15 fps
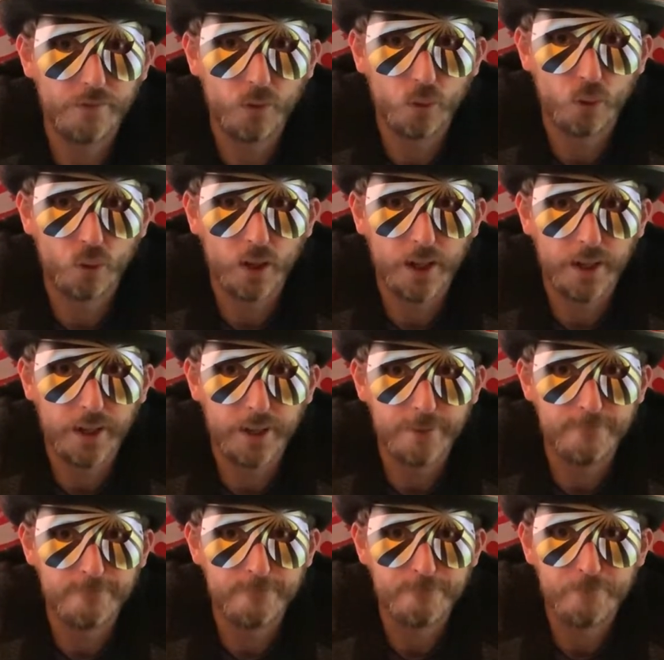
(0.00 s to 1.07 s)
for
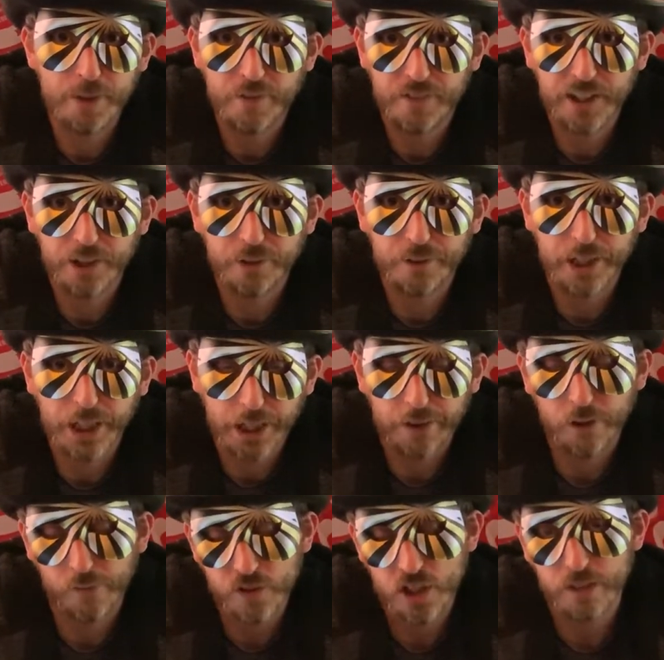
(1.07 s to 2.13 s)
Midfielder of the
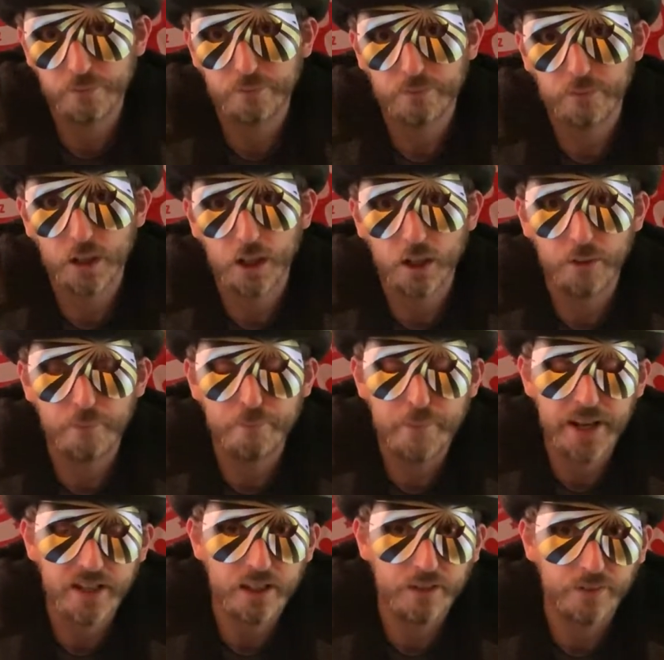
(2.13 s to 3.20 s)
Year, and obviously
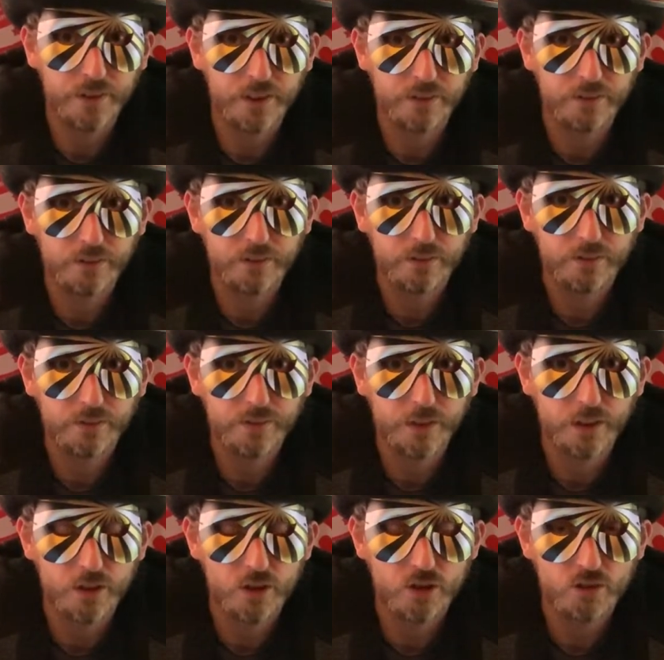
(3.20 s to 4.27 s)
Messi for
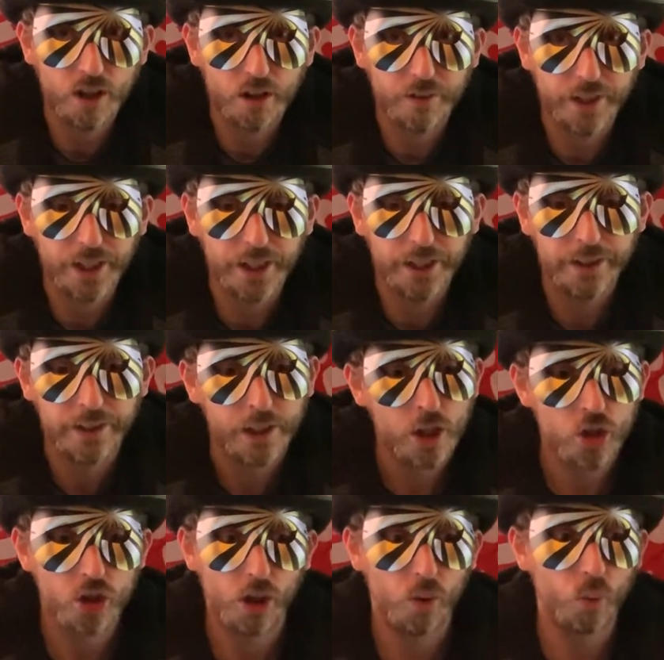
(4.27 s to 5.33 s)
Striker of the Year.
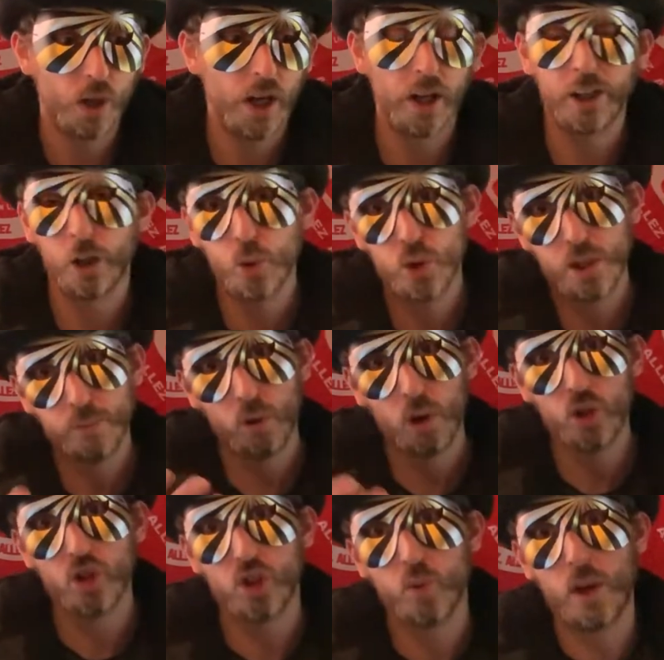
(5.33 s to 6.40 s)
So and Lucy
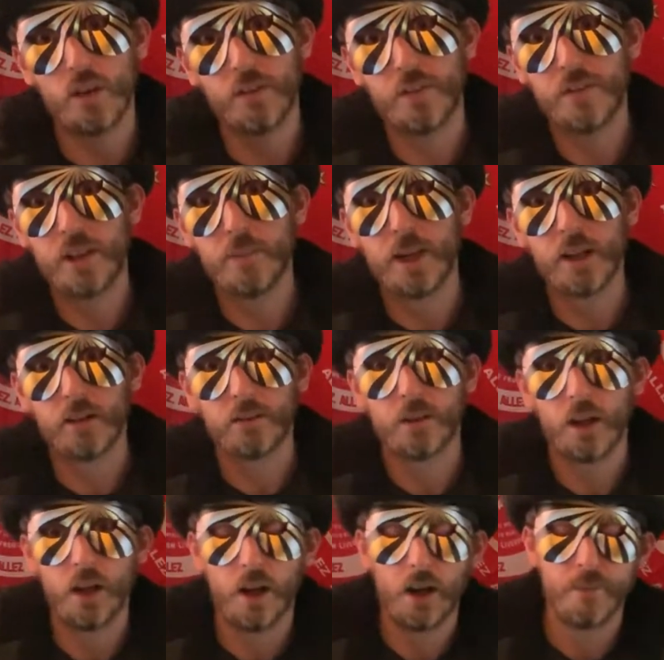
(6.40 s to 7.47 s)
Bronze as well for Female
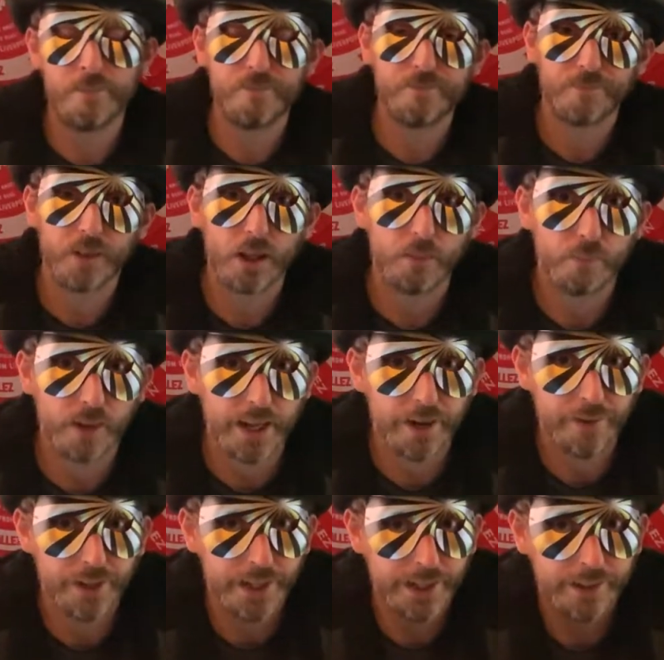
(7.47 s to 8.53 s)

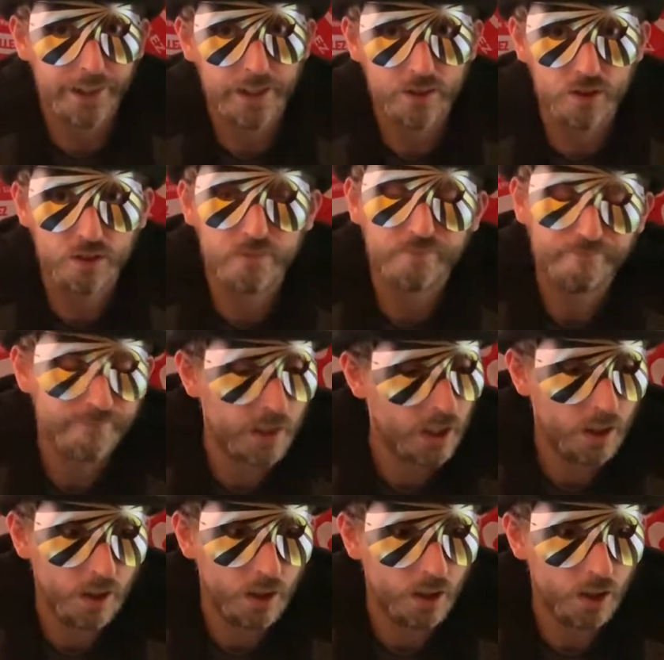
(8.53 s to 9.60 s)
Player of the Year. That's
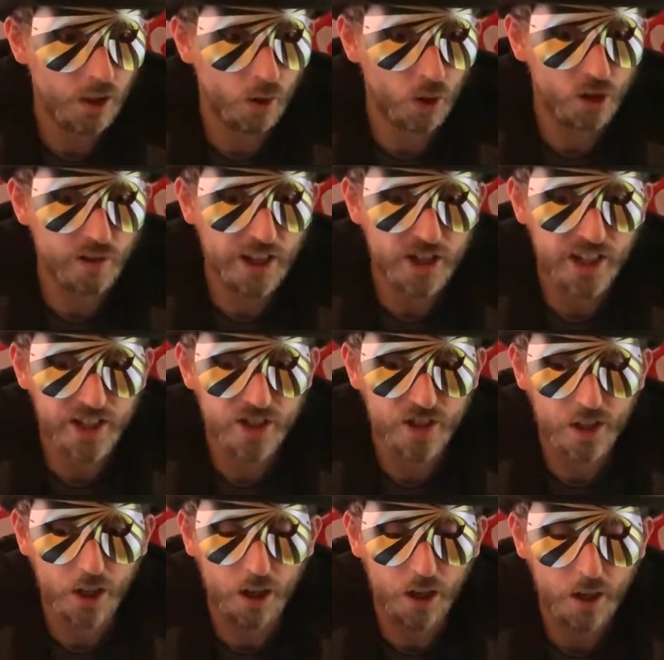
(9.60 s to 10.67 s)

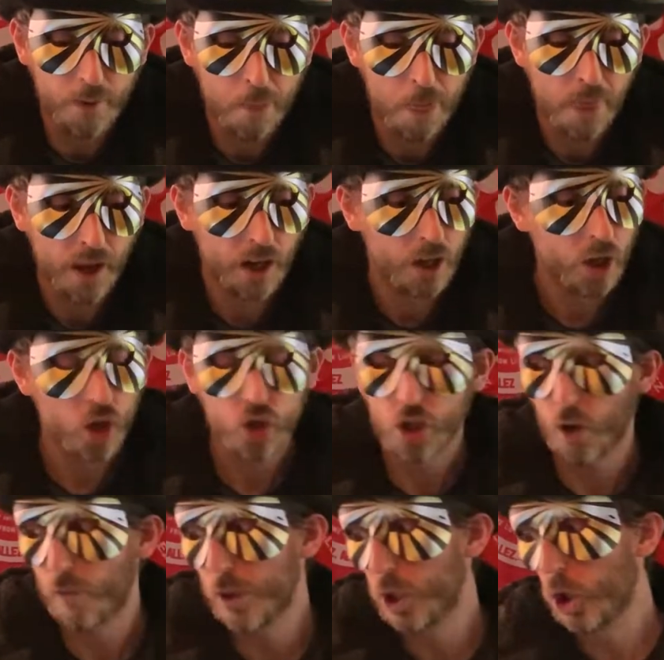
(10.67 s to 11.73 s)
congratulations to her.
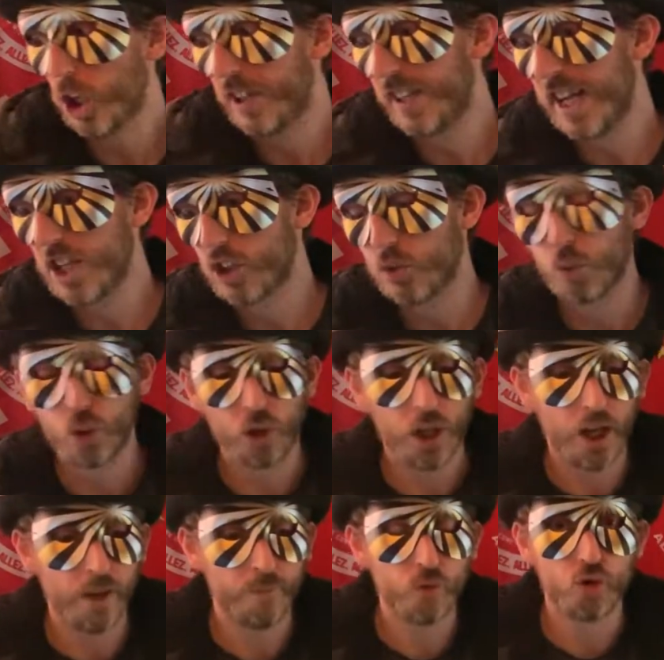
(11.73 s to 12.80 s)
So if we look at the
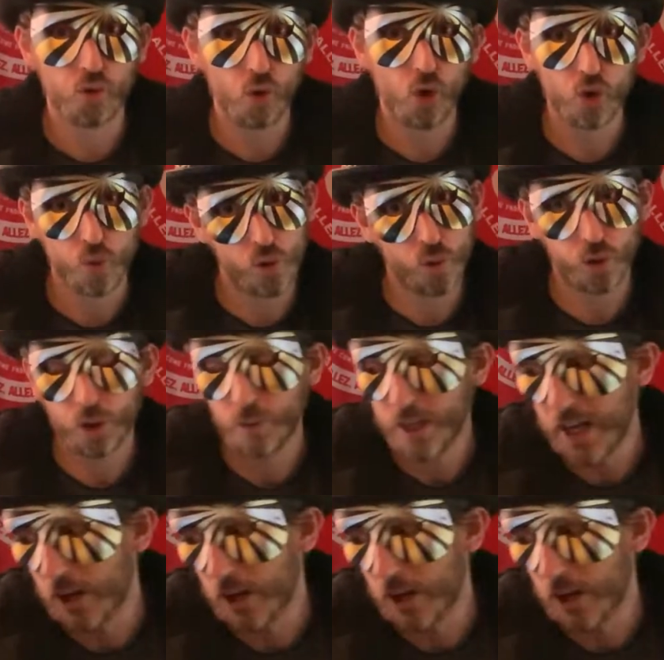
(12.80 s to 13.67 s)
actual draws, which we'll